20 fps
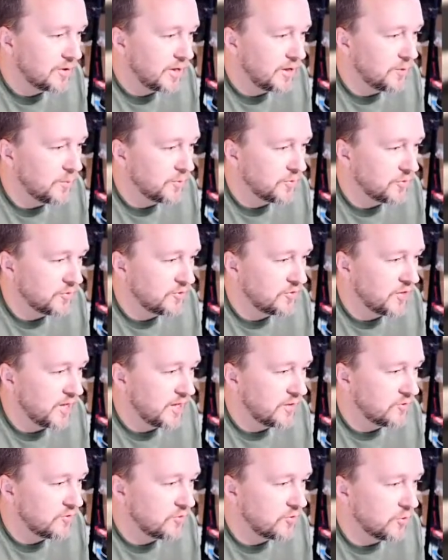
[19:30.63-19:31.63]
kind of almost a
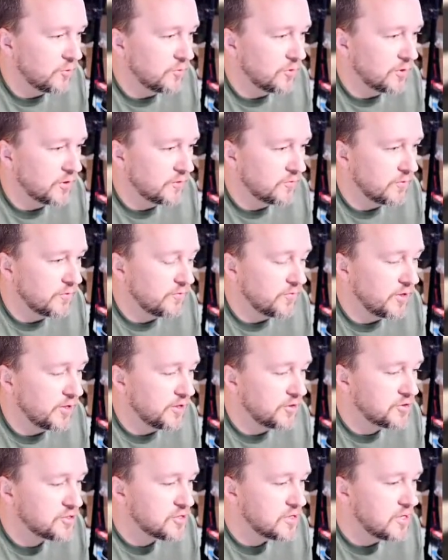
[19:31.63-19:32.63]
sandstone look of a
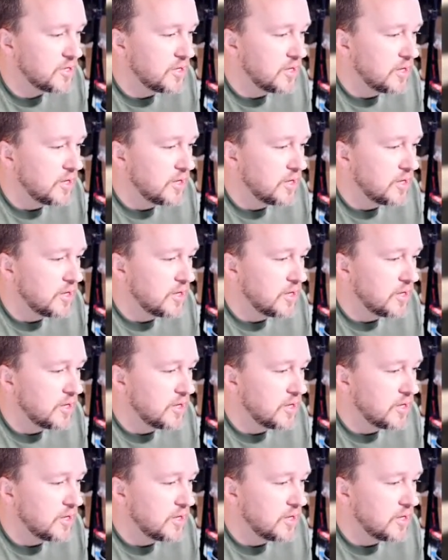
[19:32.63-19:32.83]
finish.